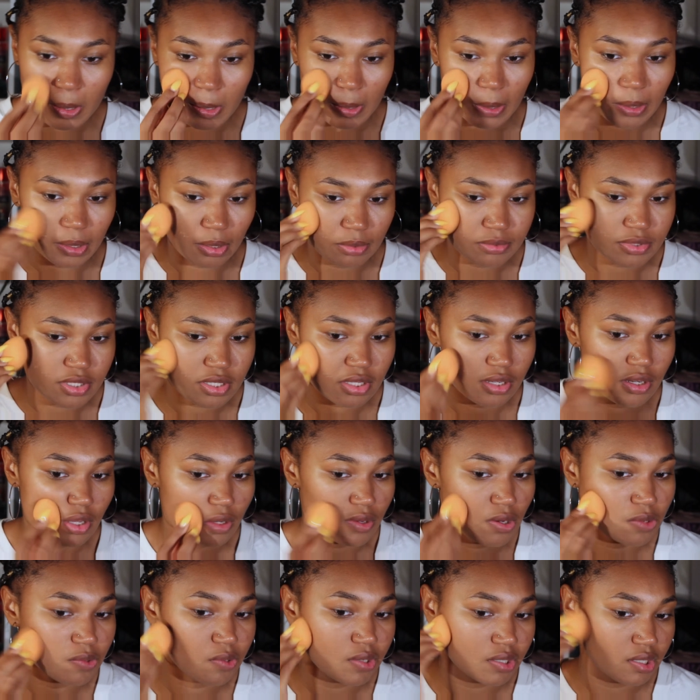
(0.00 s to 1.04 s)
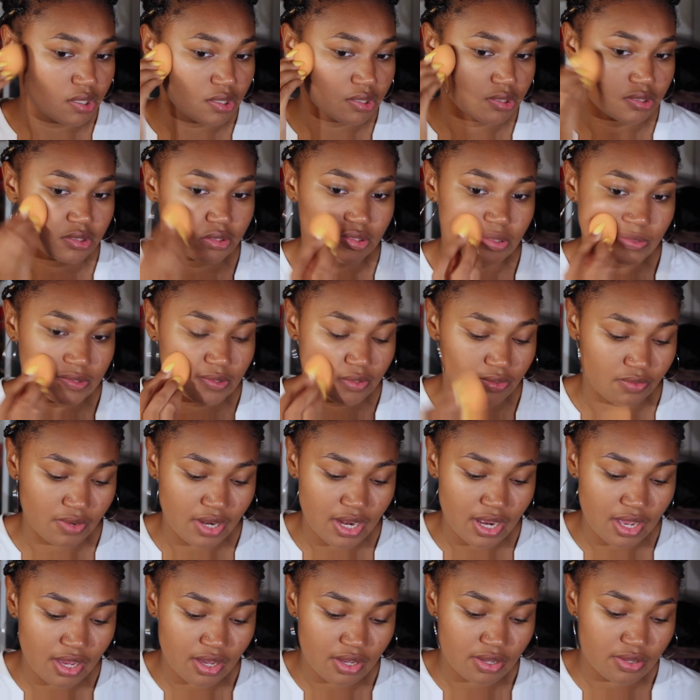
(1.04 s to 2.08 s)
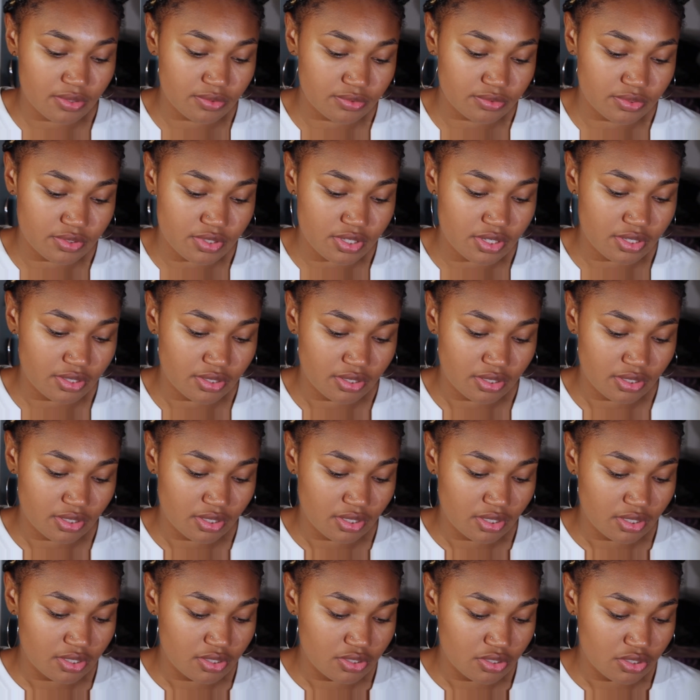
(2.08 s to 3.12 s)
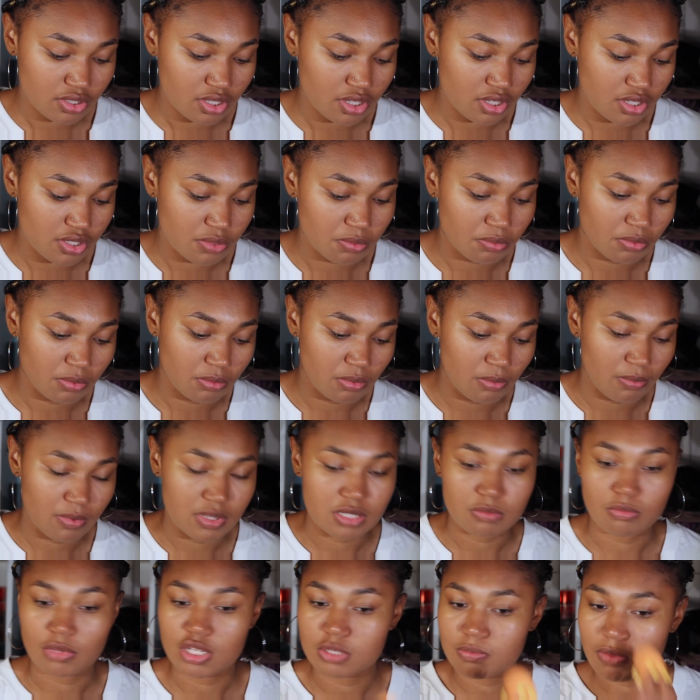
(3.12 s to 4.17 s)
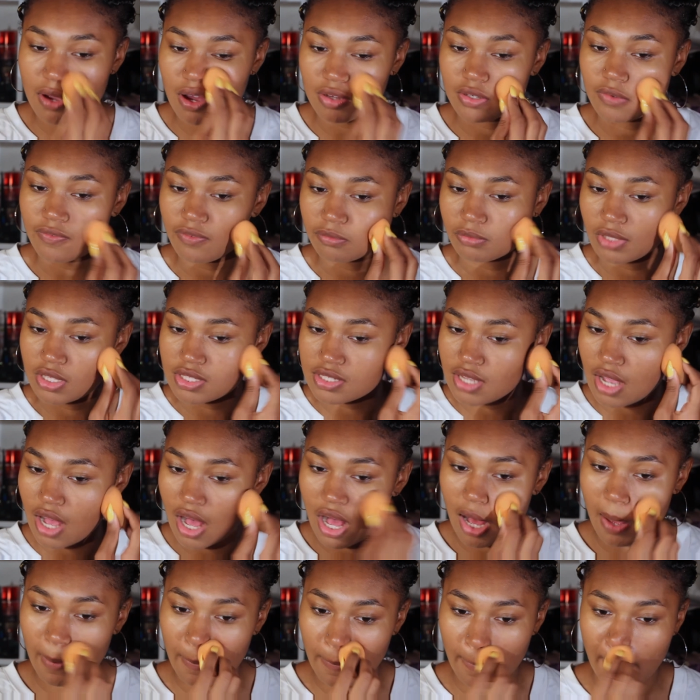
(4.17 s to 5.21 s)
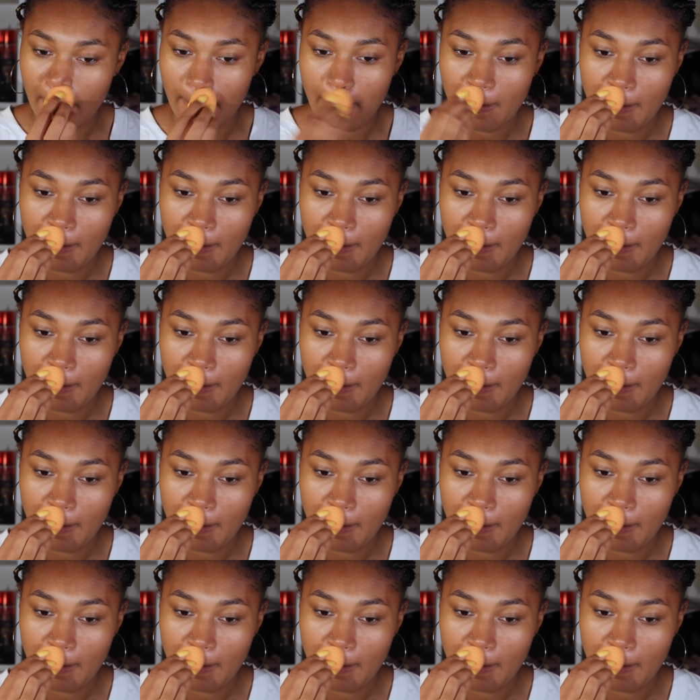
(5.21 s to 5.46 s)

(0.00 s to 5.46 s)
And I'm just going to go around, try to scoop up as much powder from the top